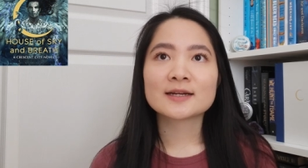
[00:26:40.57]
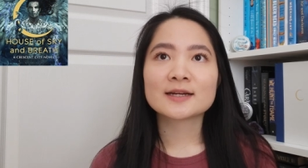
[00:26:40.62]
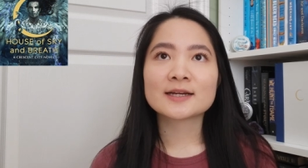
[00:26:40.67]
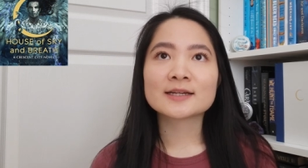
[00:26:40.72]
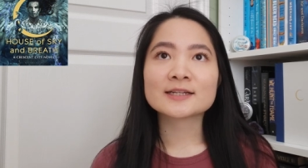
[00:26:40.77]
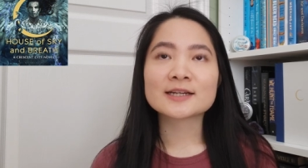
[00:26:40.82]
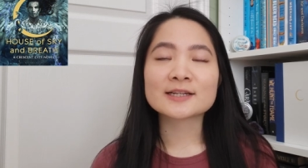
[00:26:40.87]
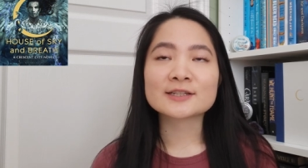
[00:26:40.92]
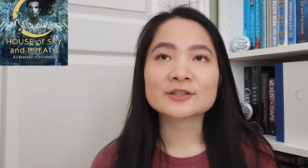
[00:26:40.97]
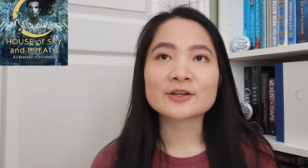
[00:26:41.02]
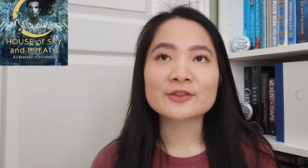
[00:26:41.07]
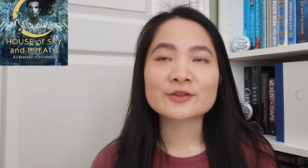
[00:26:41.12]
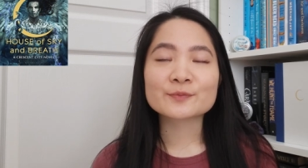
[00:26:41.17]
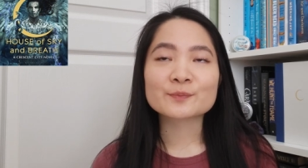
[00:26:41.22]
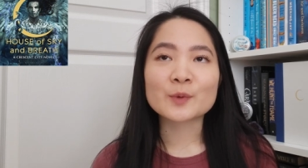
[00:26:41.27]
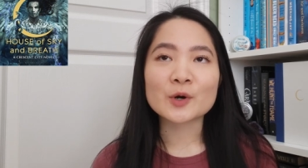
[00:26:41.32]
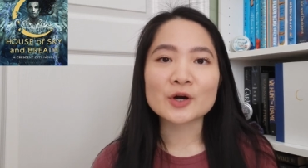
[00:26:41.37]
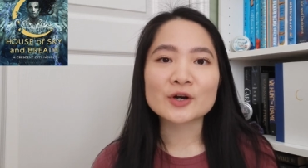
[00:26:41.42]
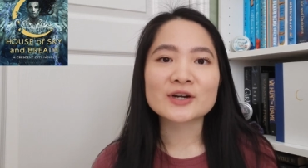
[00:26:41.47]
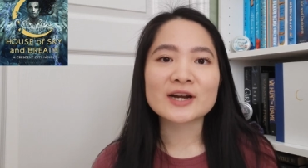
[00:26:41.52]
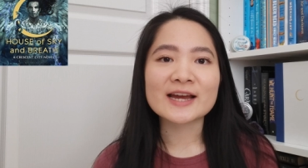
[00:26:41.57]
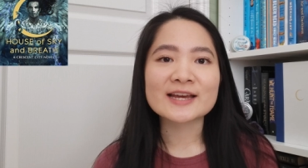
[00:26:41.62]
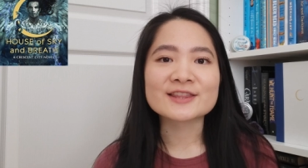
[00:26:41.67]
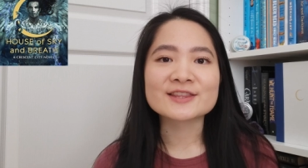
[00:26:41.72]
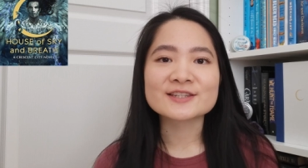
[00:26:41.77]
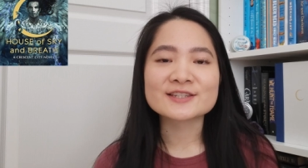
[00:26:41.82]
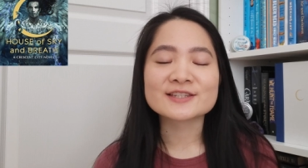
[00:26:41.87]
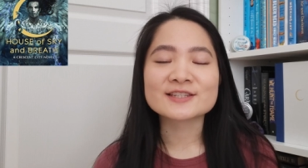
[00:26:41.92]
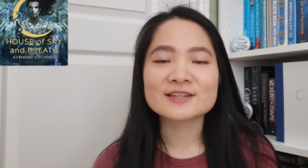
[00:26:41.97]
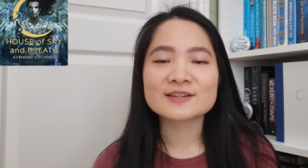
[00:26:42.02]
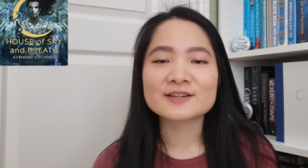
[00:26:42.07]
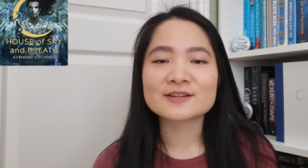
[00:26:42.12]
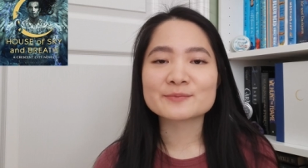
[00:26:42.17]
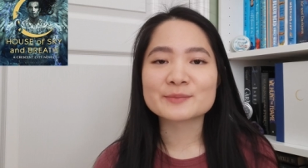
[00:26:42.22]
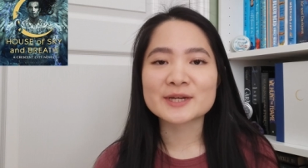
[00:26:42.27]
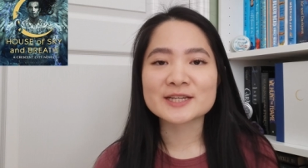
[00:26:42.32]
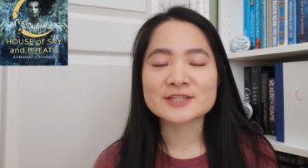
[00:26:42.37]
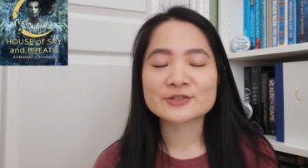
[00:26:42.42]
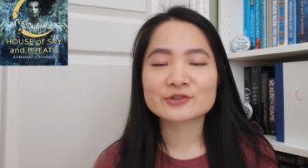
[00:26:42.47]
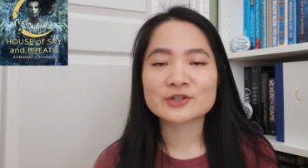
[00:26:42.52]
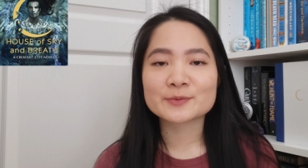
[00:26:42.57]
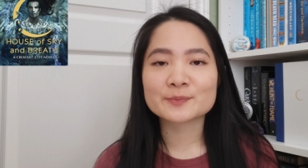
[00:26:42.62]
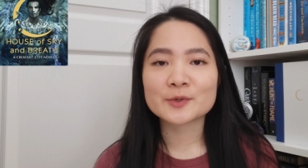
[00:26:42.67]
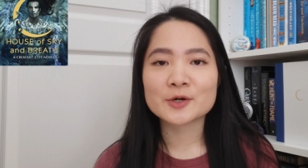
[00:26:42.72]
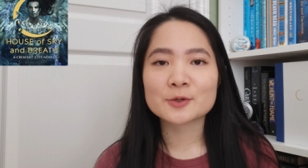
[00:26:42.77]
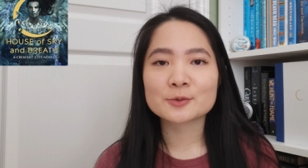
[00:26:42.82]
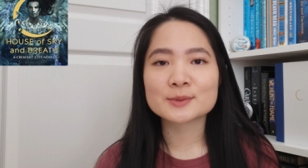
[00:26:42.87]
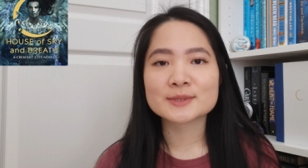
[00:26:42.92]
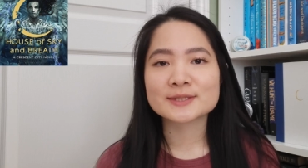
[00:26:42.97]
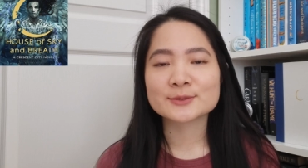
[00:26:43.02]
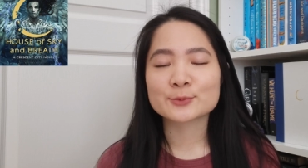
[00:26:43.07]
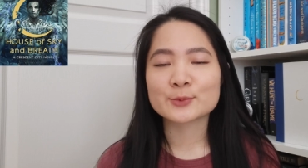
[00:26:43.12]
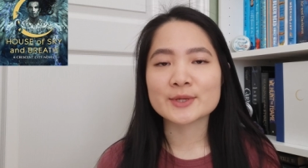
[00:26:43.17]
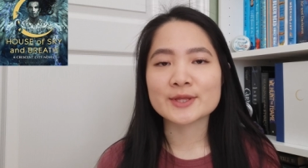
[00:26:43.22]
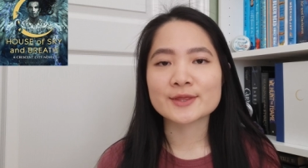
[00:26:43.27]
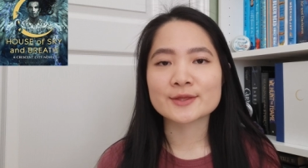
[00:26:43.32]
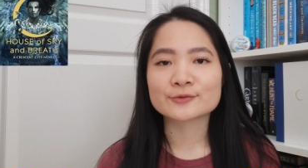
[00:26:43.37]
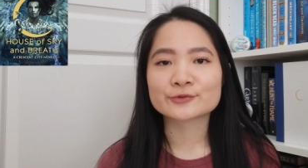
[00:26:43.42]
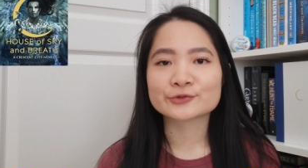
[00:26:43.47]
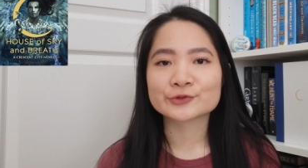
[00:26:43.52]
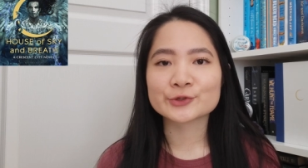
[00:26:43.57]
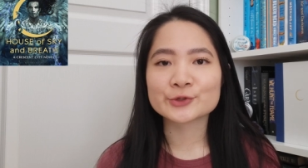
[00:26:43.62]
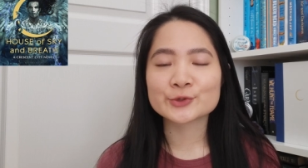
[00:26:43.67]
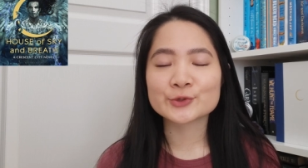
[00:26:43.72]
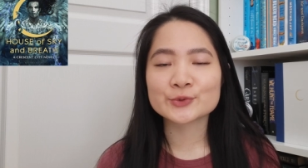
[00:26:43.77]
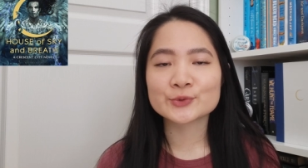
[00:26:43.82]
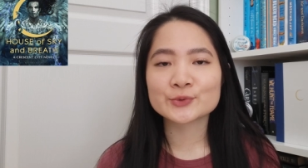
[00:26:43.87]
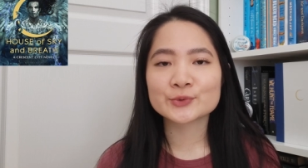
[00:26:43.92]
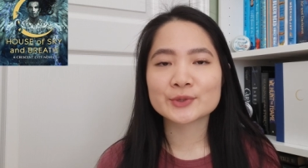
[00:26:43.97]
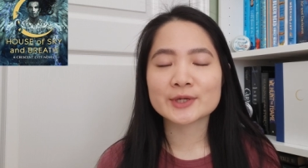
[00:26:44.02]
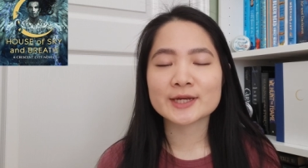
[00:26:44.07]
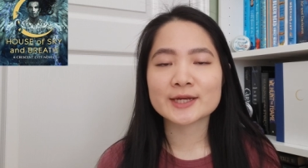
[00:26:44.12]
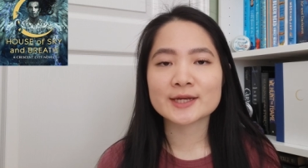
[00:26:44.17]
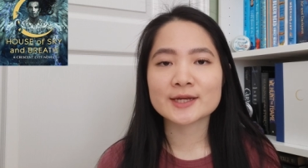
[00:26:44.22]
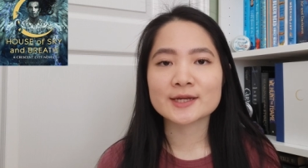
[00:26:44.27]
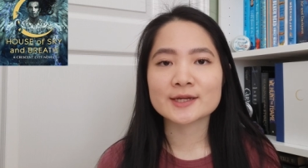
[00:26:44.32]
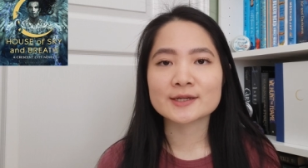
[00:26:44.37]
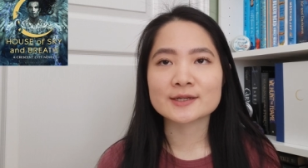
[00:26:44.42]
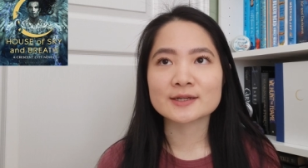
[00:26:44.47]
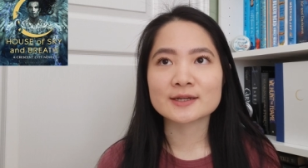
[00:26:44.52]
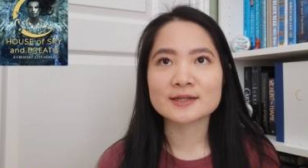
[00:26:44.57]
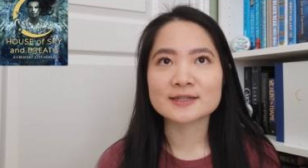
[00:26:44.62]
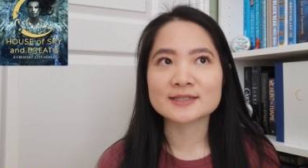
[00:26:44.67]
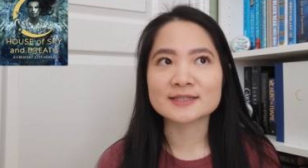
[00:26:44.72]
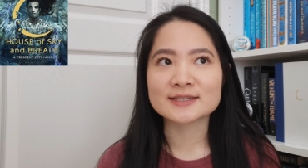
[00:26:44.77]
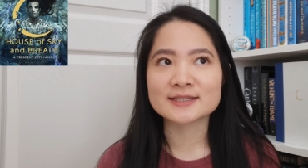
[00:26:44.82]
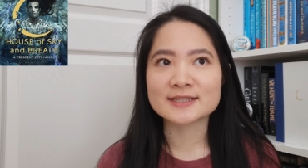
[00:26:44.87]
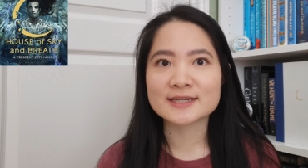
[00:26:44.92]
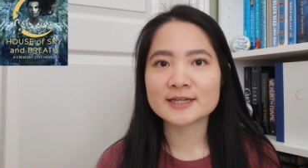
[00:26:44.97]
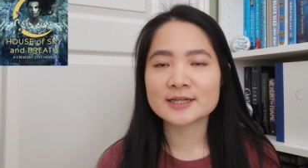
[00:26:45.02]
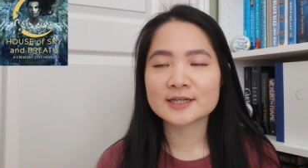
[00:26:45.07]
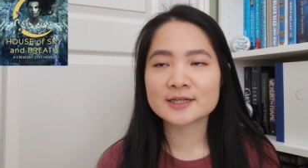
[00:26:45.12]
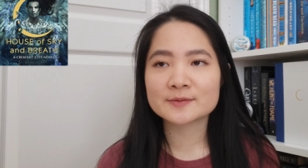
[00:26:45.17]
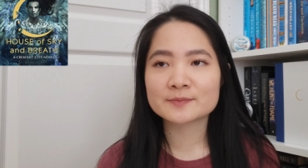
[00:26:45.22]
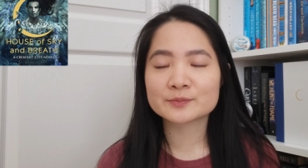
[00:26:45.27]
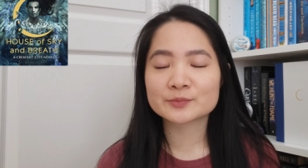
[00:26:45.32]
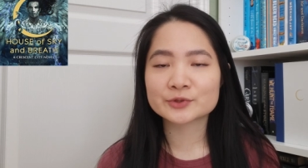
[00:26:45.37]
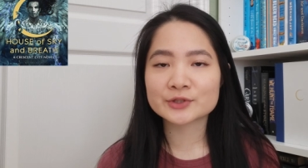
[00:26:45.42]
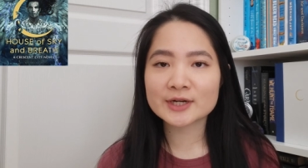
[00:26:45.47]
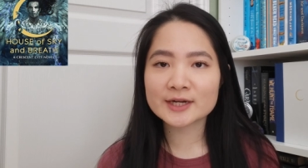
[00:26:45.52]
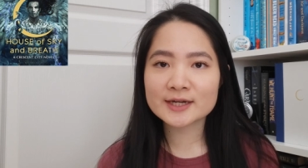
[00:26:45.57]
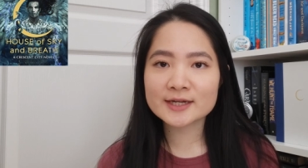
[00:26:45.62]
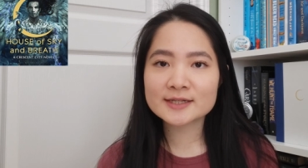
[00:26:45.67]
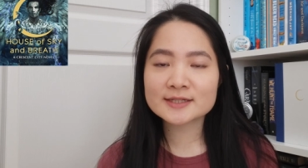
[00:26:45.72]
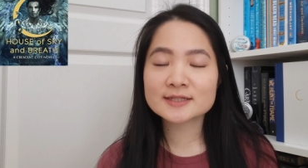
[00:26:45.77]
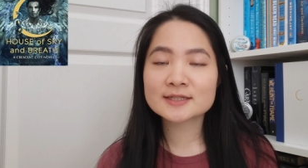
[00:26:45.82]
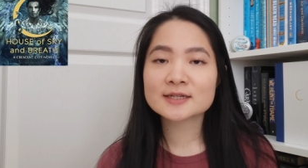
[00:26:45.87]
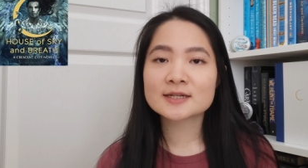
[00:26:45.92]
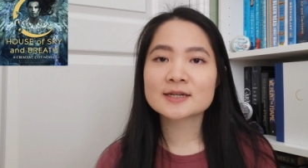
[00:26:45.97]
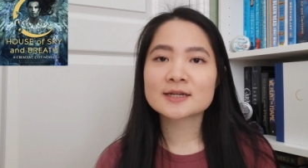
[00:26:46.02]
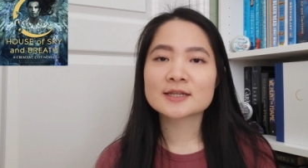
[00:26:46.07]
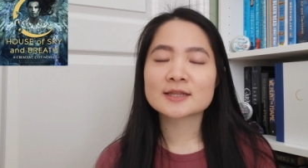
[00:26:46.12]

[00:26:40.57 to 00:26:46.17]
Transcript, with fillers: And another part at this masquerade ball was with Ruhn and Daybright.